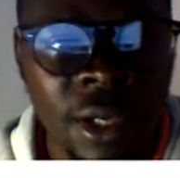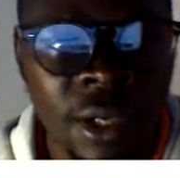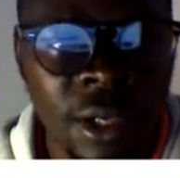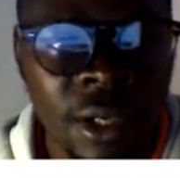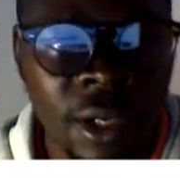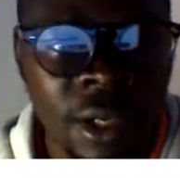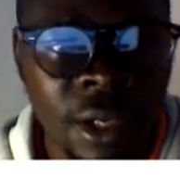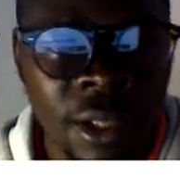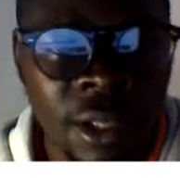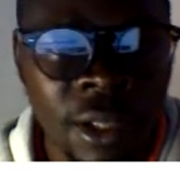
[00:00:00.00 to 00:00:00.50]

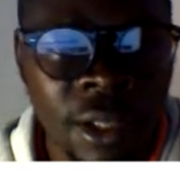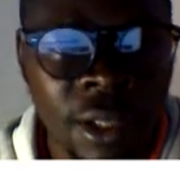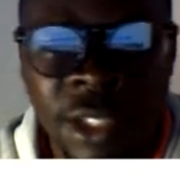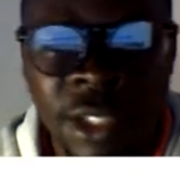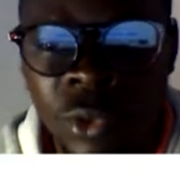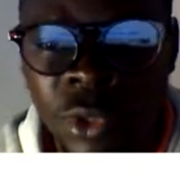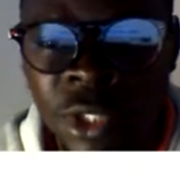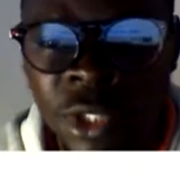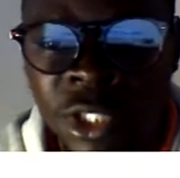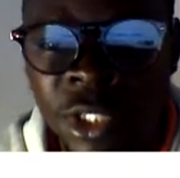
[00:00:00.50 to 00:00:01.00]
This is
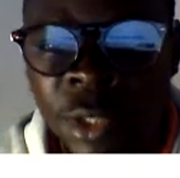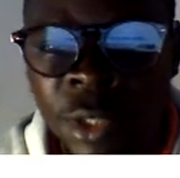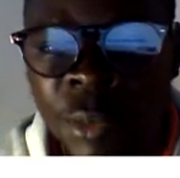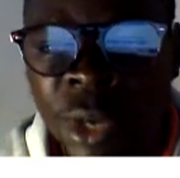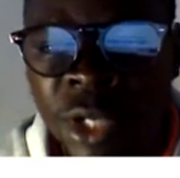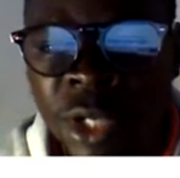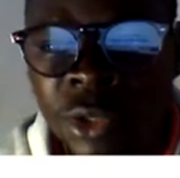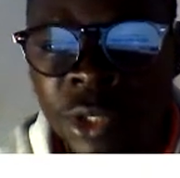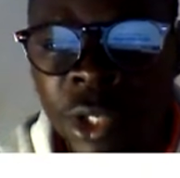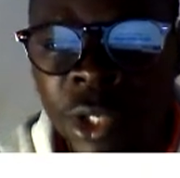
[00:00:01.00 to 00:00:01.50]
the button I
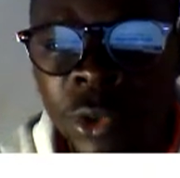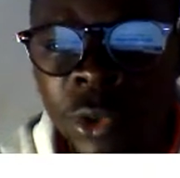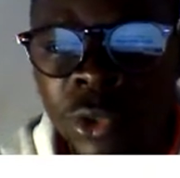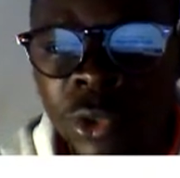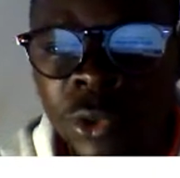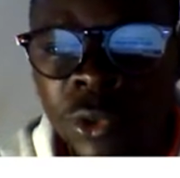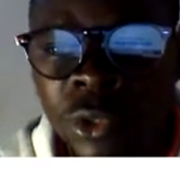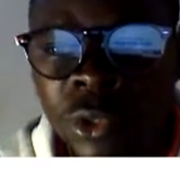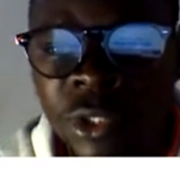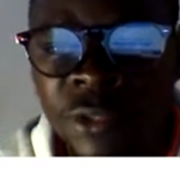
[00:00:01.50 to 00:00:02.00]
was
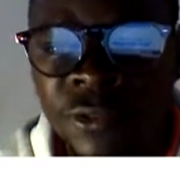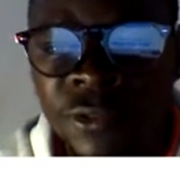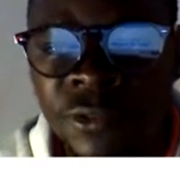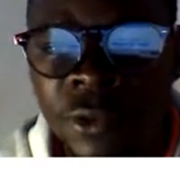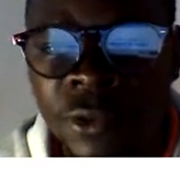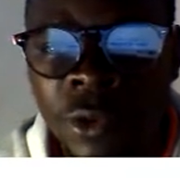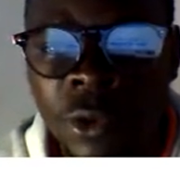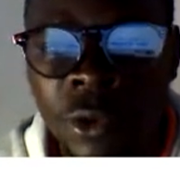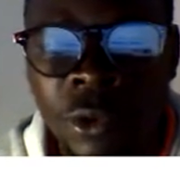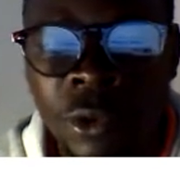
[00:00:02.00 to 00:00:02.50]
looking for
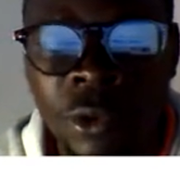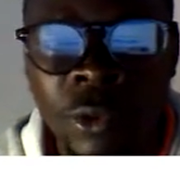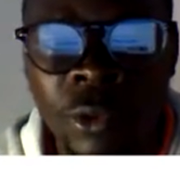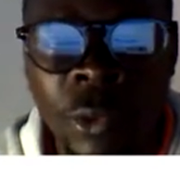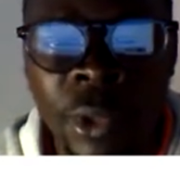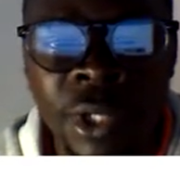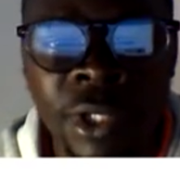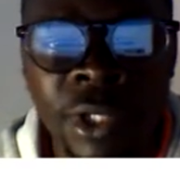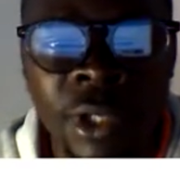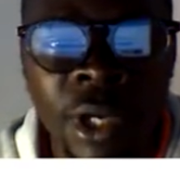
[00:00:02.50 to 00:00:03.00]
when
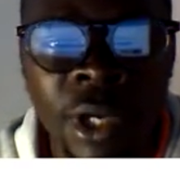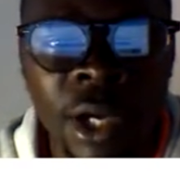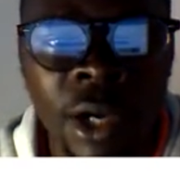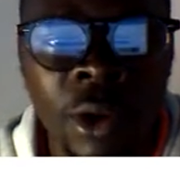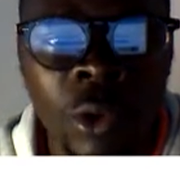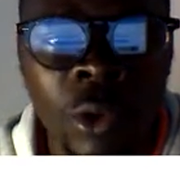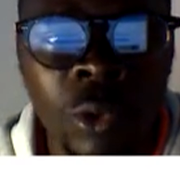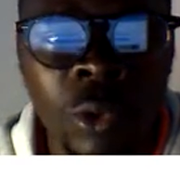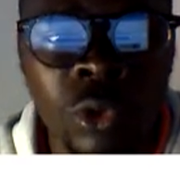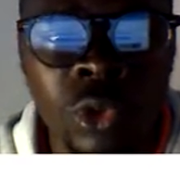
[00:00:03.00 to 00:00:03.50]
I
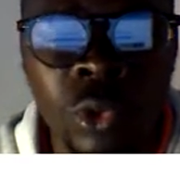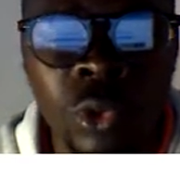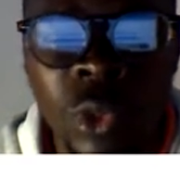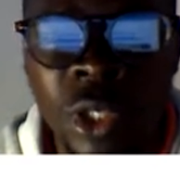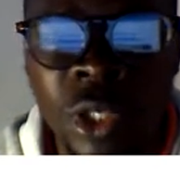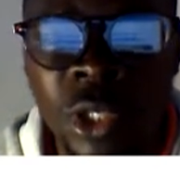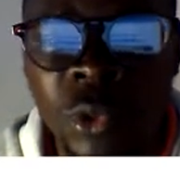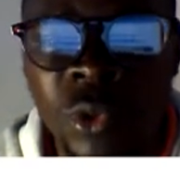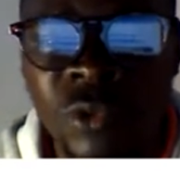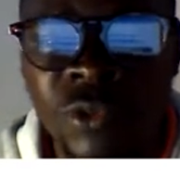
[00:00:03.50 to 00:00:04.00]
was working with
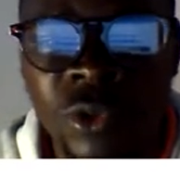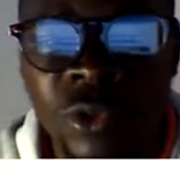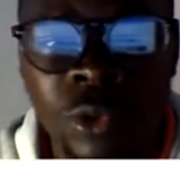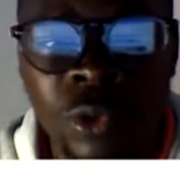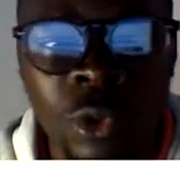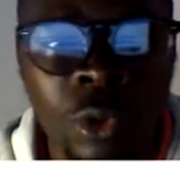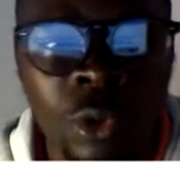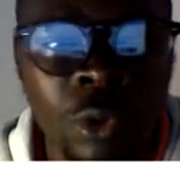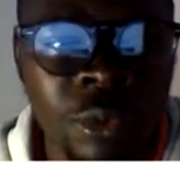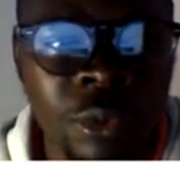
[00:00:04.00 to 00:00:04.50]
Visual
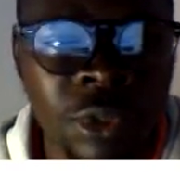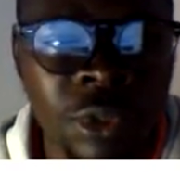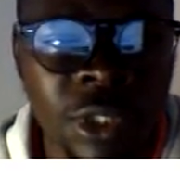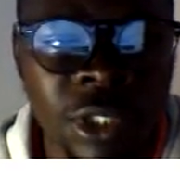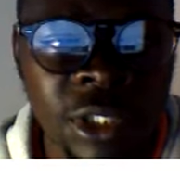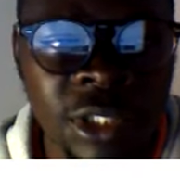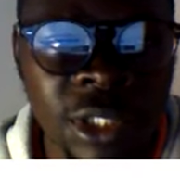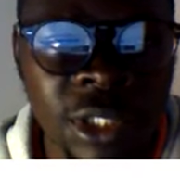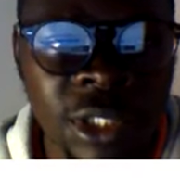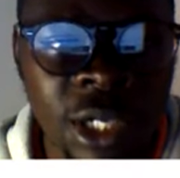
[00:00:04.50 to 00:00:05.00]
Composer. I didn't
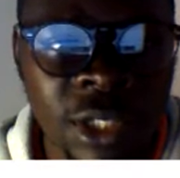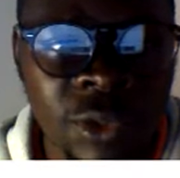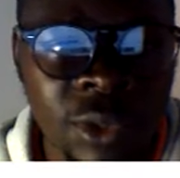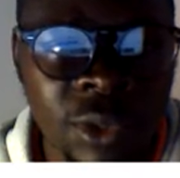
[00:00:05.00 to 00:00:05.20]
actually see